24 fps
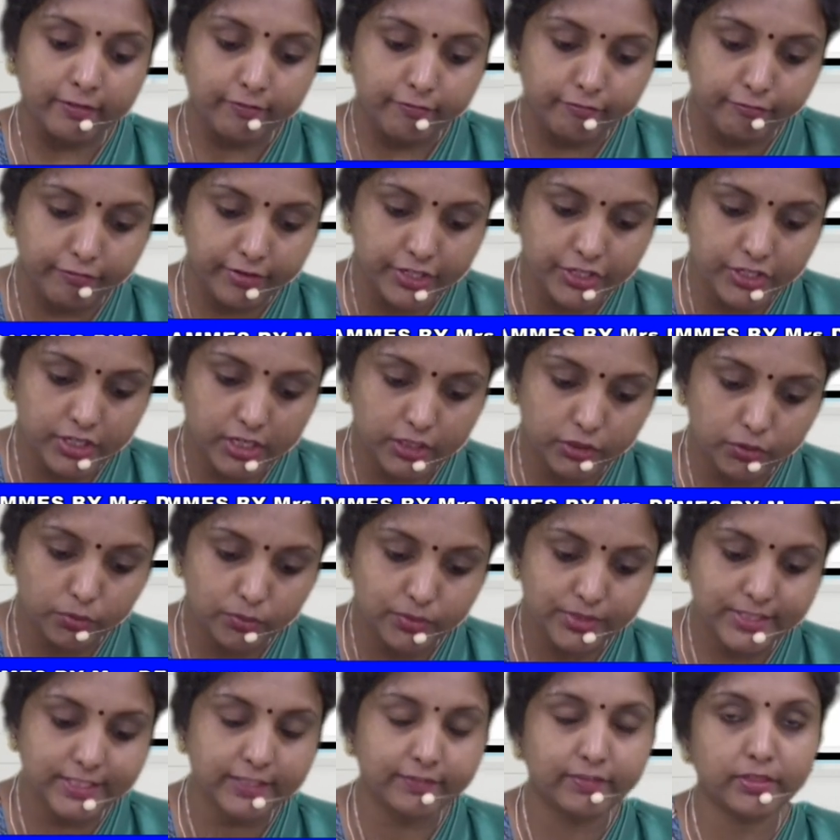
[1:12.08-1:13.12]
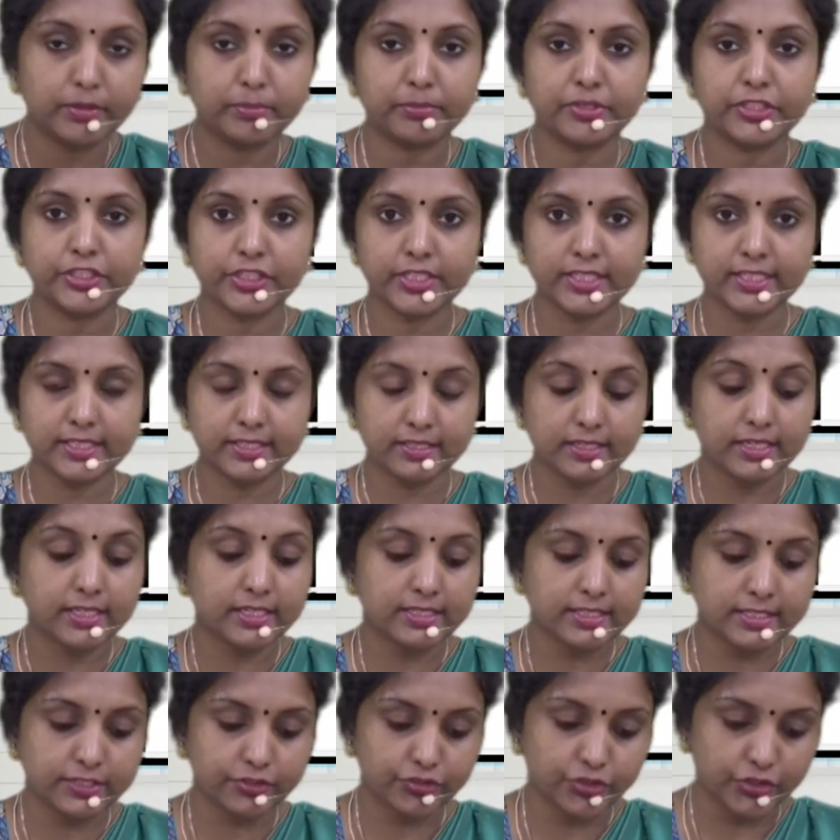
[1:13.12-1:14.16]
Which are those seven missions,
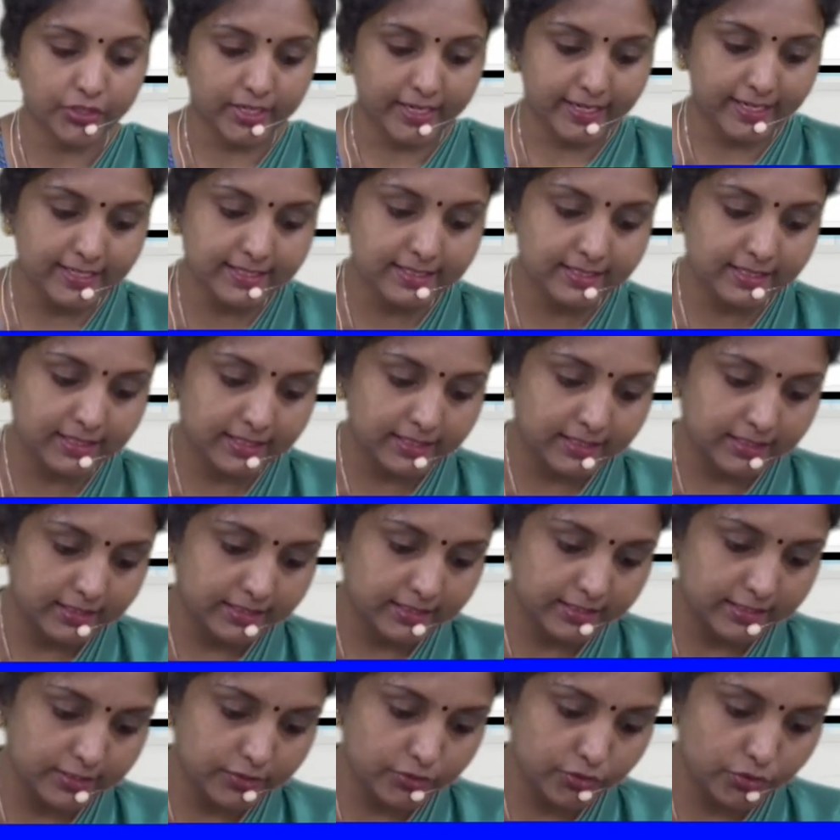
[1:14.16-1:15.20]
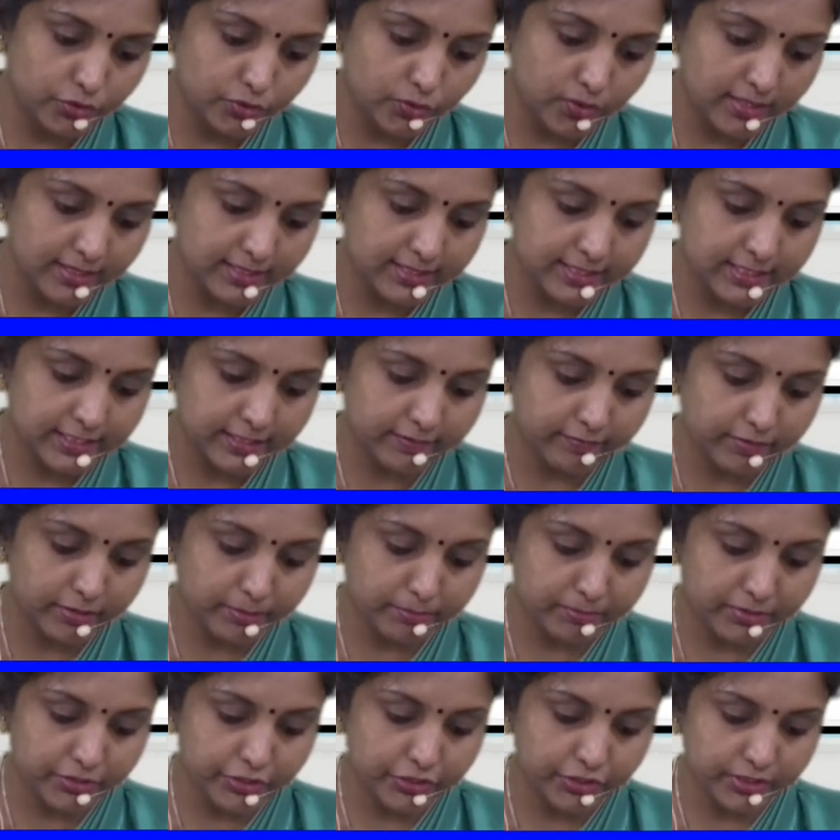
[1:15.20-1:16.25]
such as, these are all the
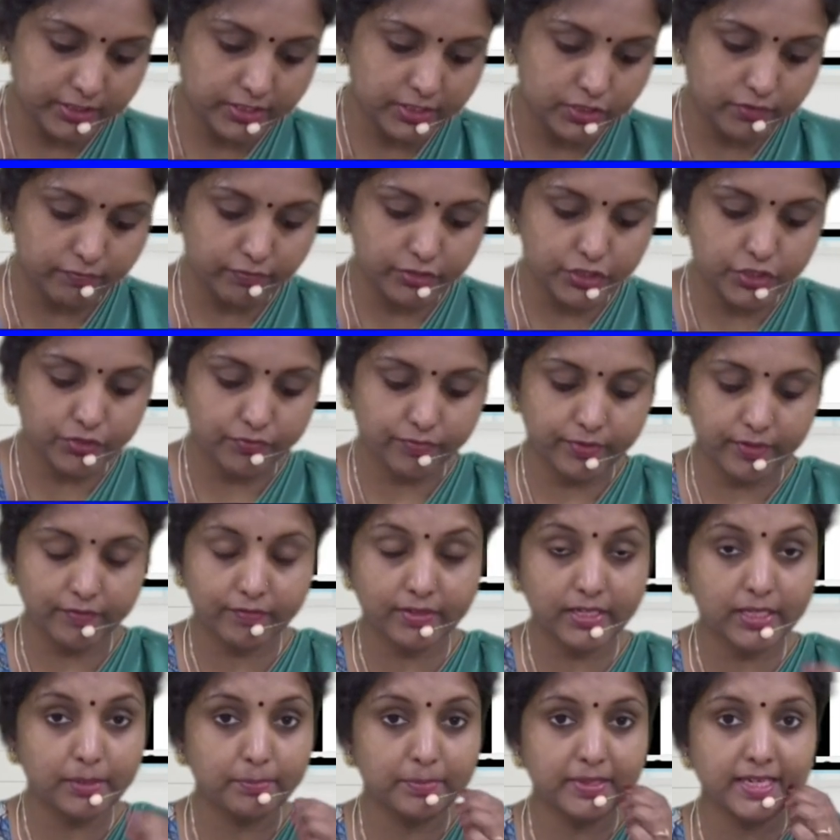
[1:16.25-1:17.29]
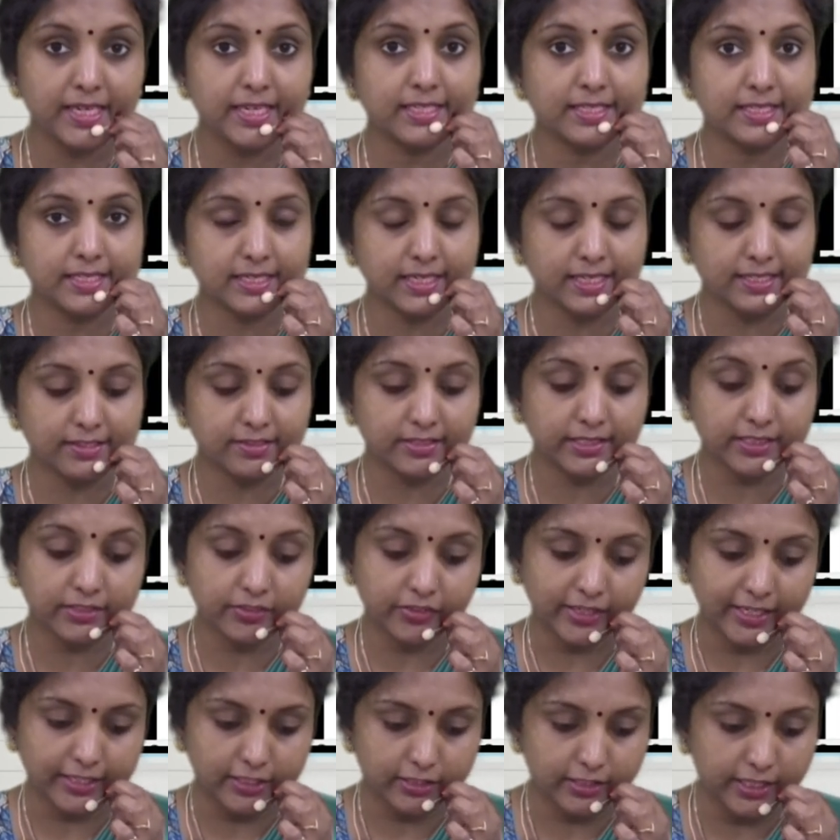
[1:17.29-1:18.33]
seven missions which we will be discussing
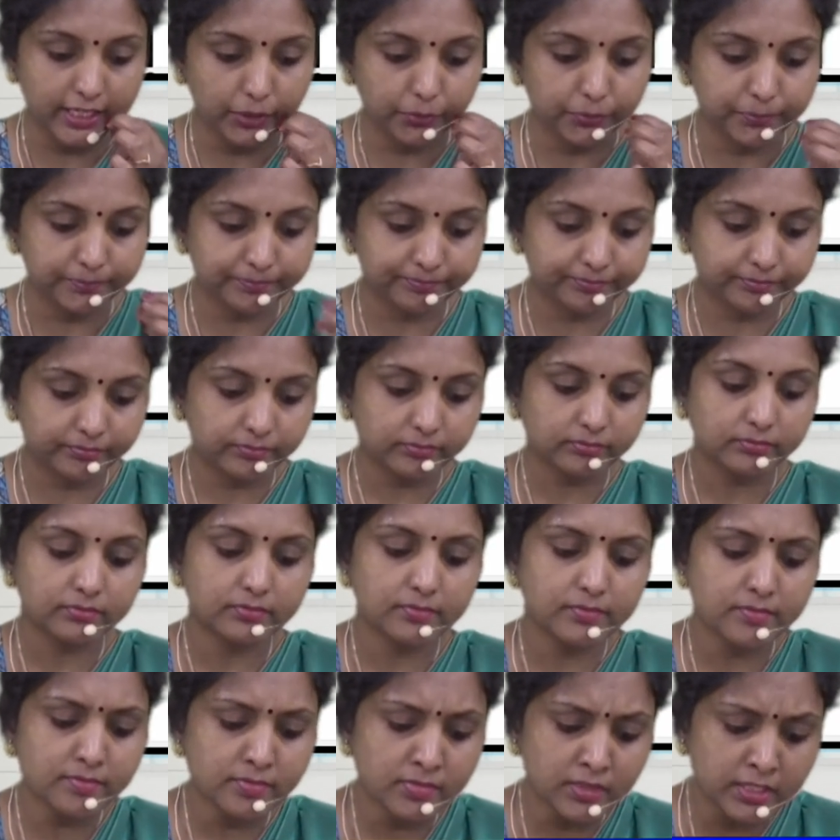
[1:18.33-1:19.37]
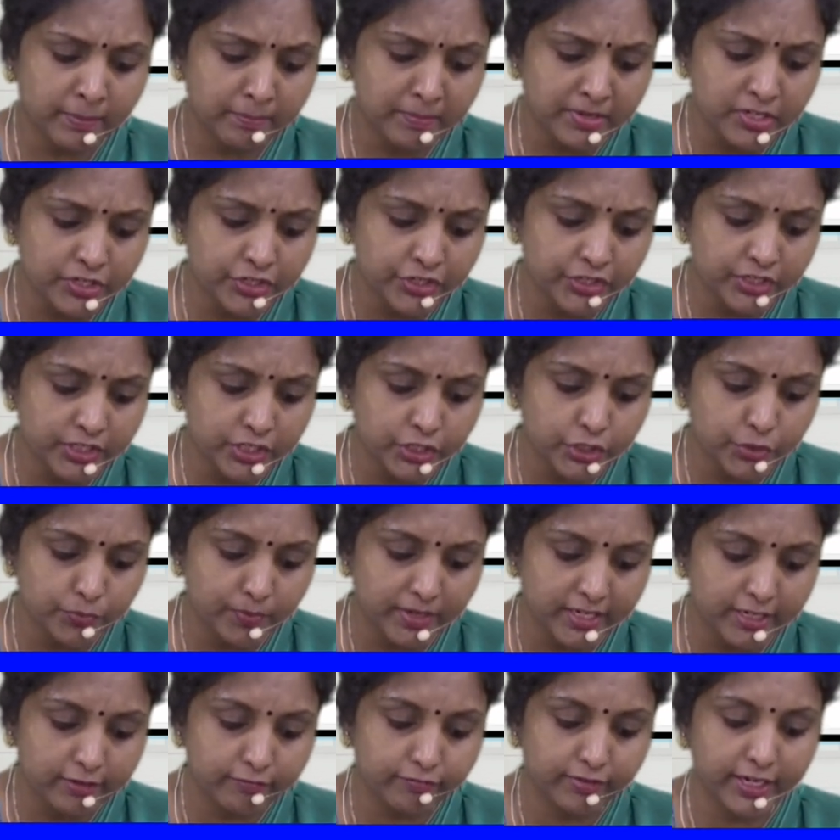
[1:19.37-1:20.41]
right now. Mission
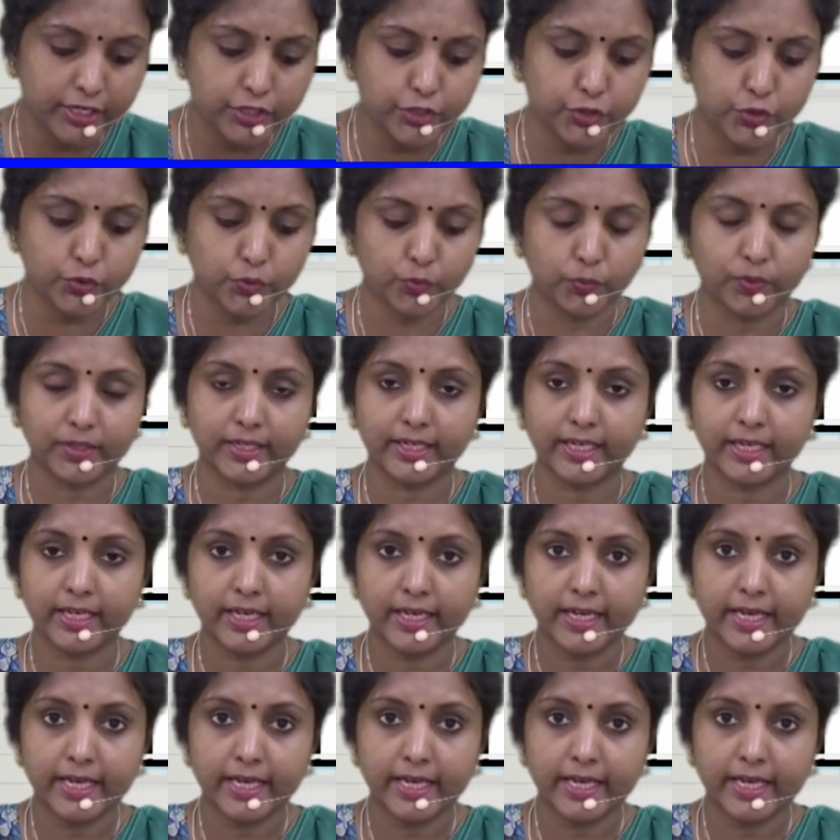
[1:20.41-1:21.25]
25 Tone.